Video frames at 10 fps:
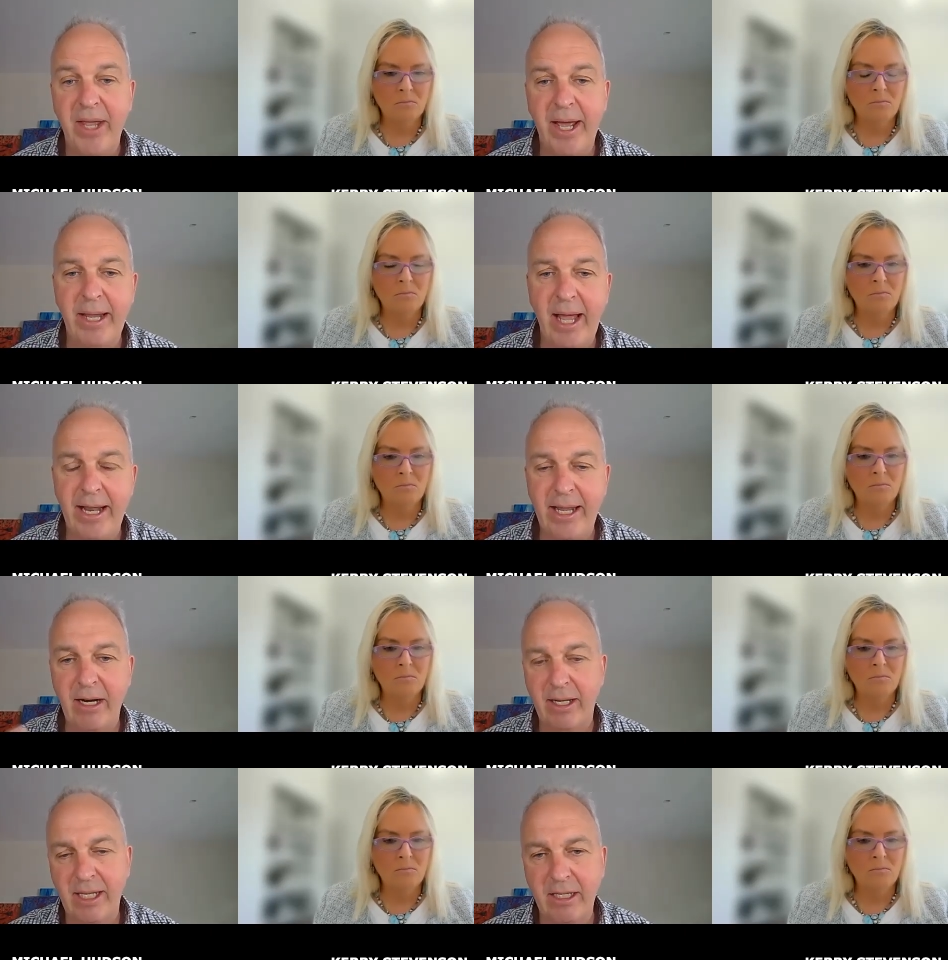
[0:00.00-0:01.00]
Speaker 1: And and
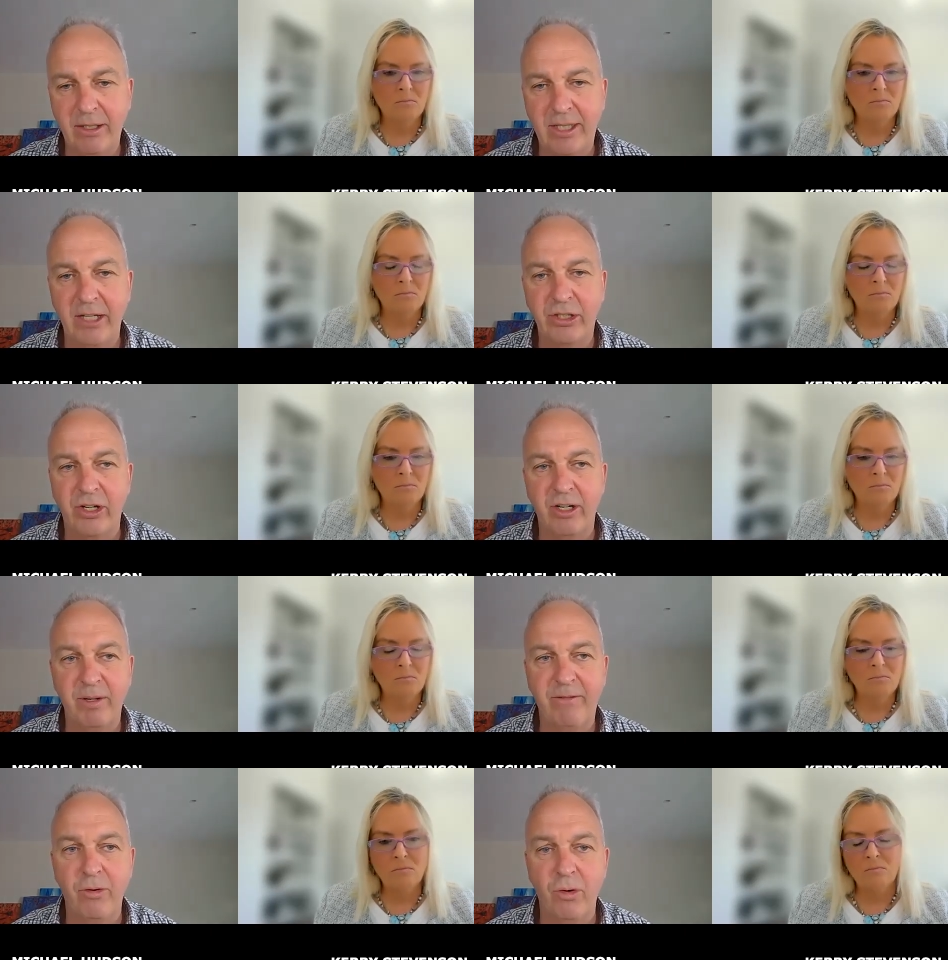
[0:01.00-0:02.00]
then I think you touched on
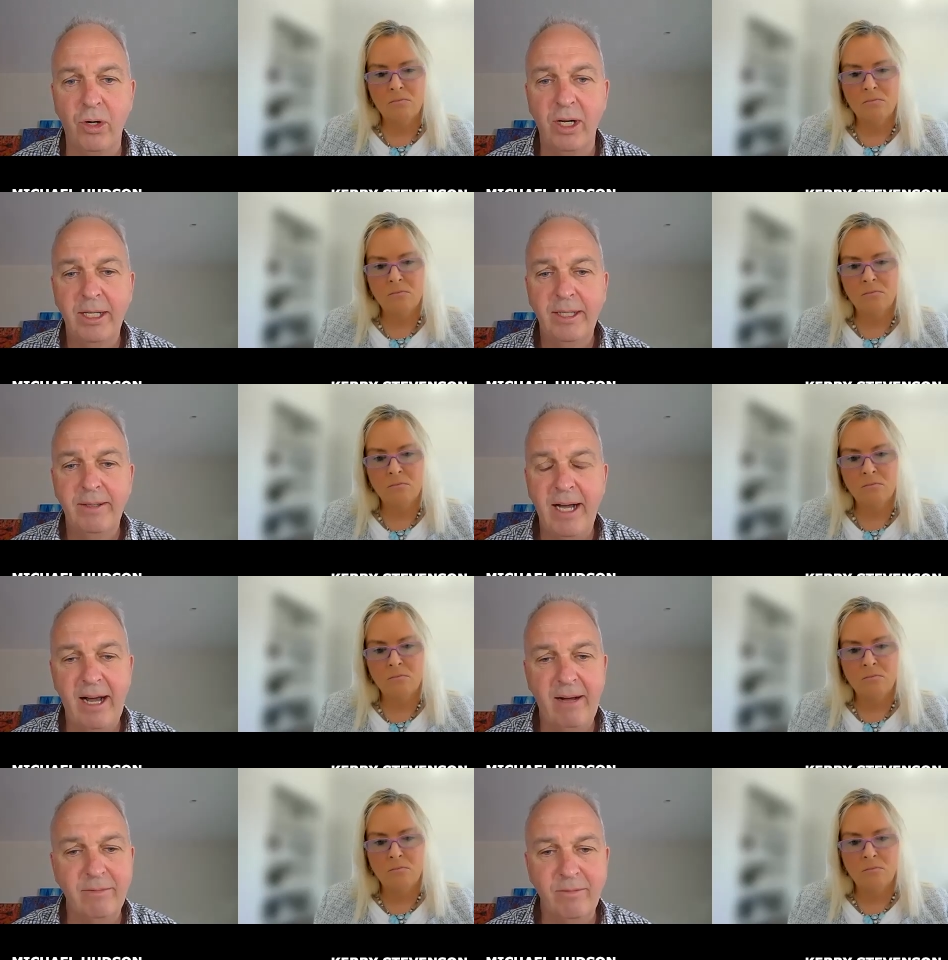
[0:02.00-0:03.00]
it before.
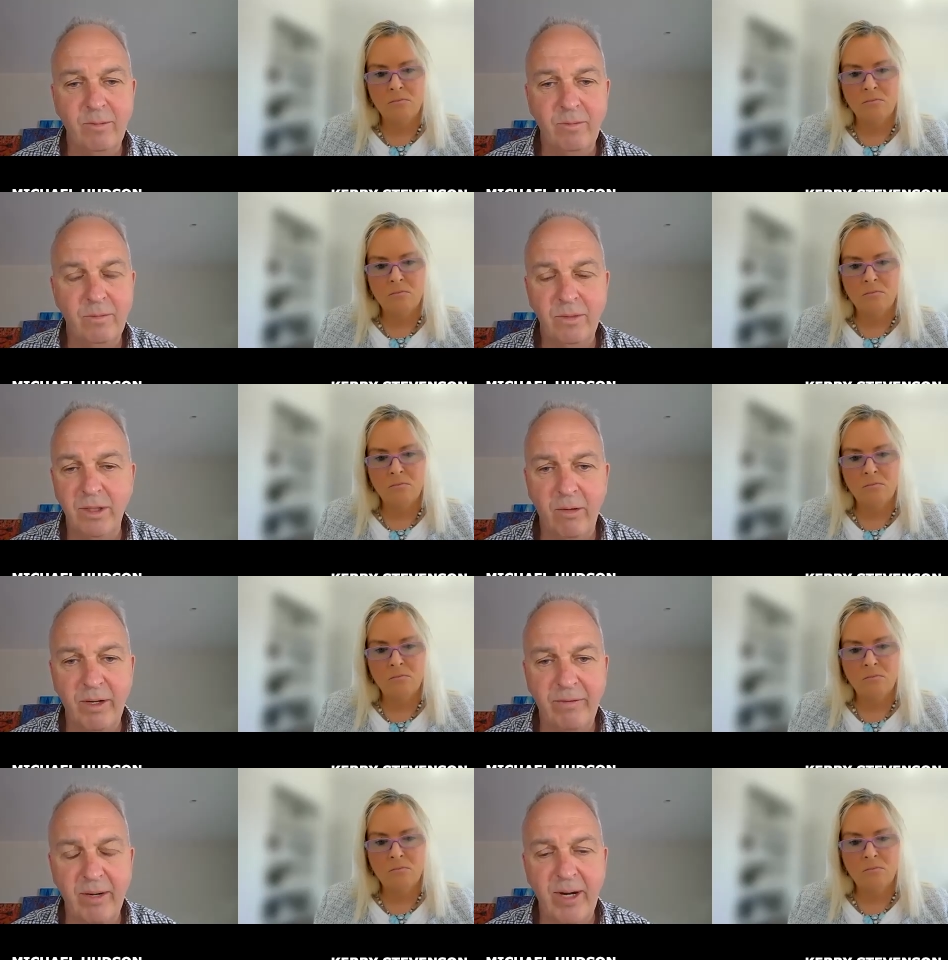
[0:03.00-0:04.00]
Um, you know,
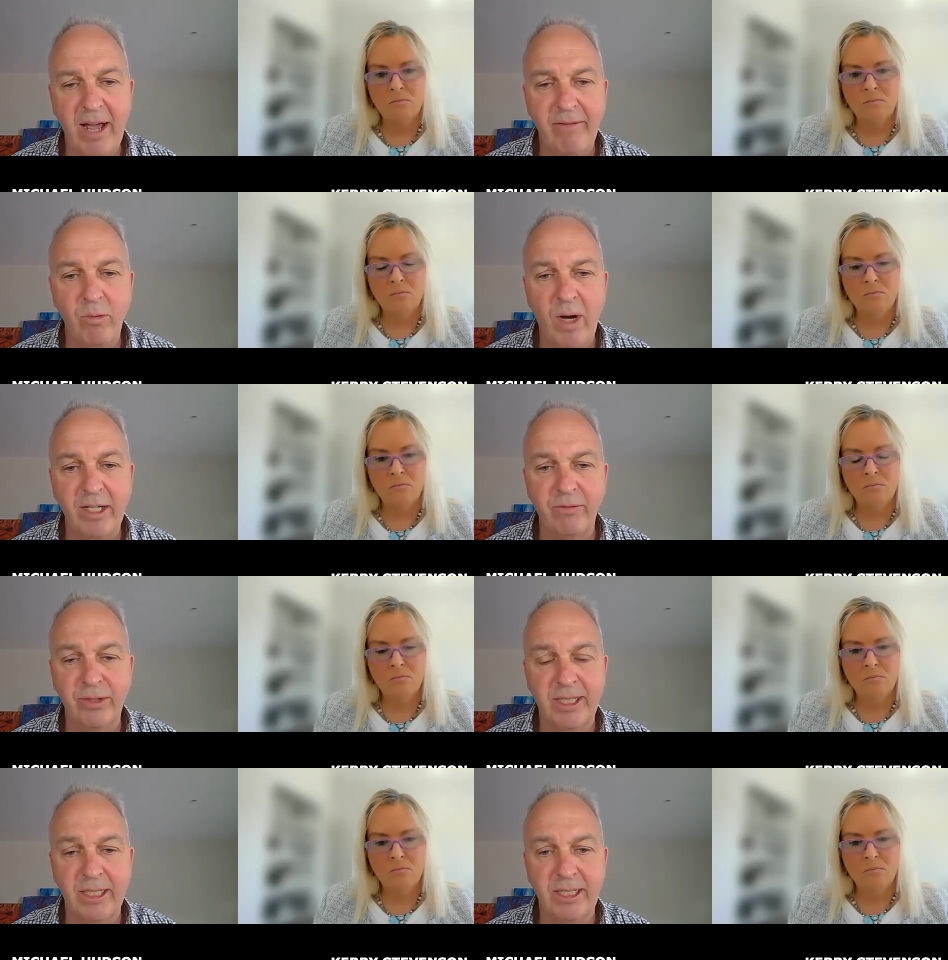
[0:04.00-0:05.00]
we are having
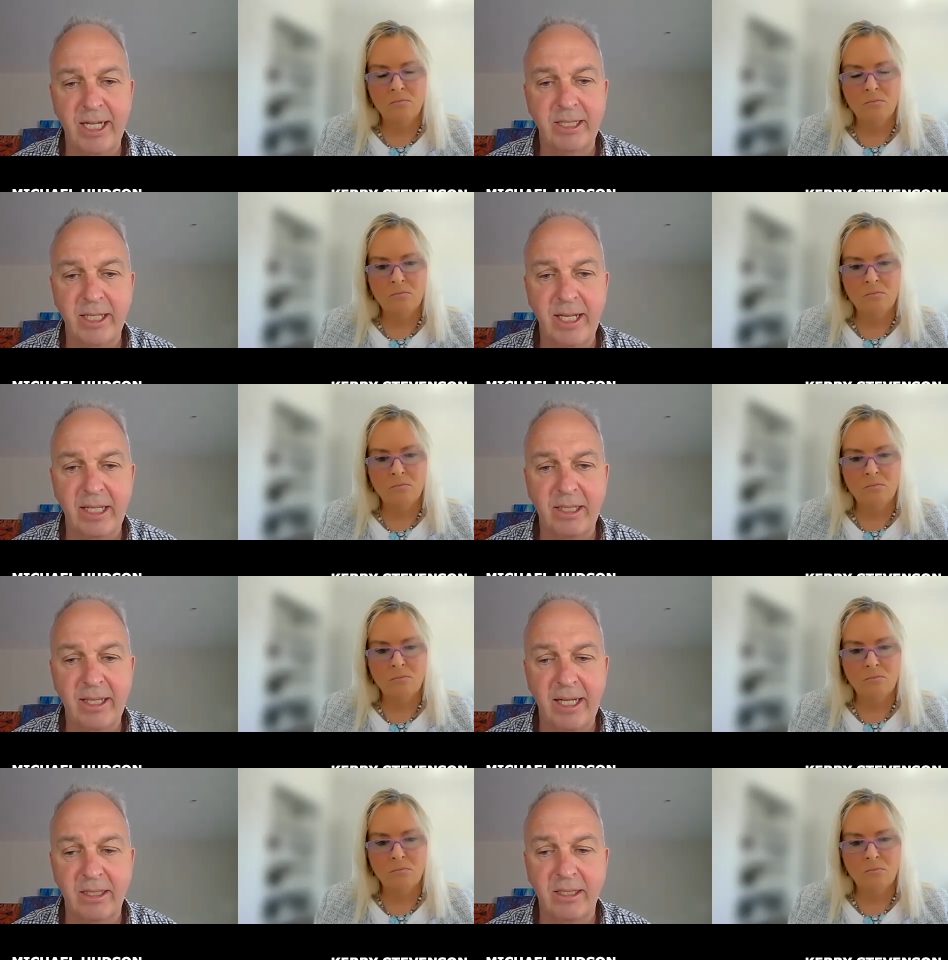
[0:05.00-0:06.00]
wonderful success, and that
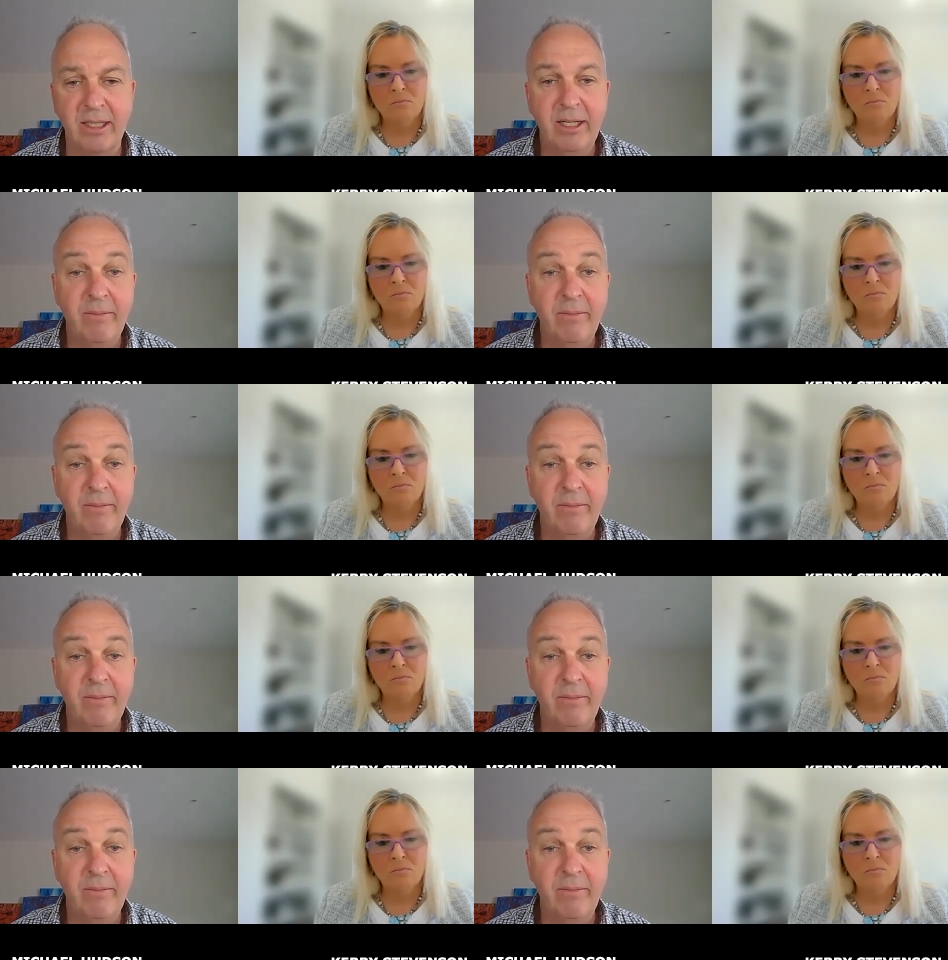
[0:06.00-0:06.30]
that's